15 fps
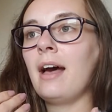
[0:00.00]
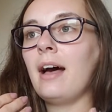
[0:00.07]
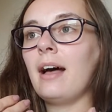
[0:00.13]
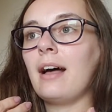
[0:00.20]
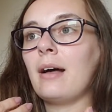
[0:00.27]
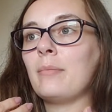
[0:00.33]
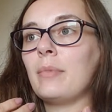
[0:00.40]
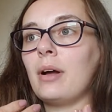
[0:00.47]

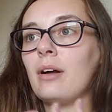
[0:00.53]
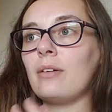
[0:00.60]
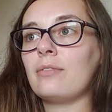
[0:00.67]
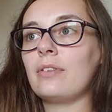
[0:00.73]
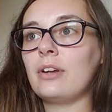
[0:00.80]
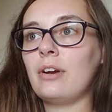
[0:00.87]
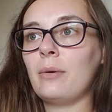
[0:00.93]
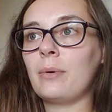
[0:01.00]
Um, I'll
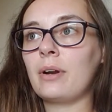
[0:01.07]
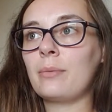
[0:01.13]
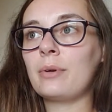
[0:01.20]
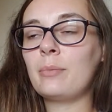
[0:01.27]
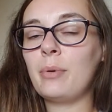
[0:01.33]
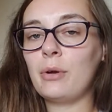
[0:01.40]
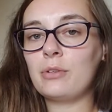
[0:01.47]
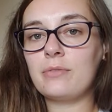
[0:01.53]
figure out what I want
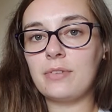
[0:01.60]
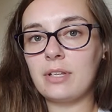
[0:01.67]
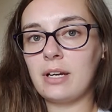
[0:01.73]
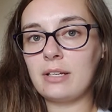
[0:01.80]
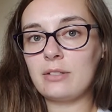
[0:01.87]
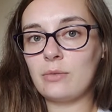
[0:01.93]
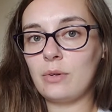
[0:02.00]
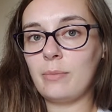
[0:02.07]
to post for the
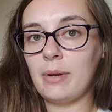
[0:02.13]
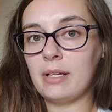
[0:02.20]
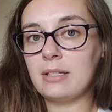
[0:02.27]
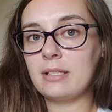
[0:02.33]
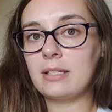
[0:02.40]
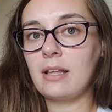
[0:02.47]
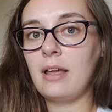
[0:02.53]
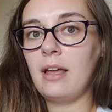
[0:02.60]
next three
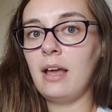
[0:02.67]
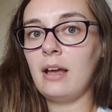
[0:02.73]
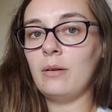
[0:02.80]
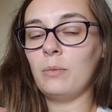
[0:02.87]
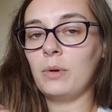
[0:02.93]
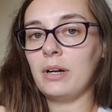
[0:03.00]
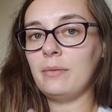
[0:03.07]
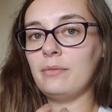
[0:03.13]
months and
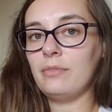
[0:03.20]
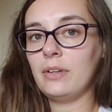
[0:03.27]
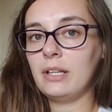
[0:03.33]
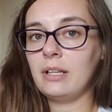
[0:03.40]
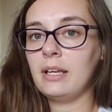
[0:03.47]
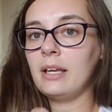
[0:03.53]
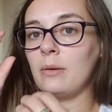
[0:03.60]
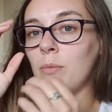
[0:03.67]
what I'm
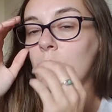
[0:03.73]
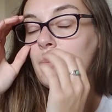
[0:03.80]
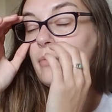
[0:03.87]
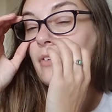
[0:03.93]
feeling and what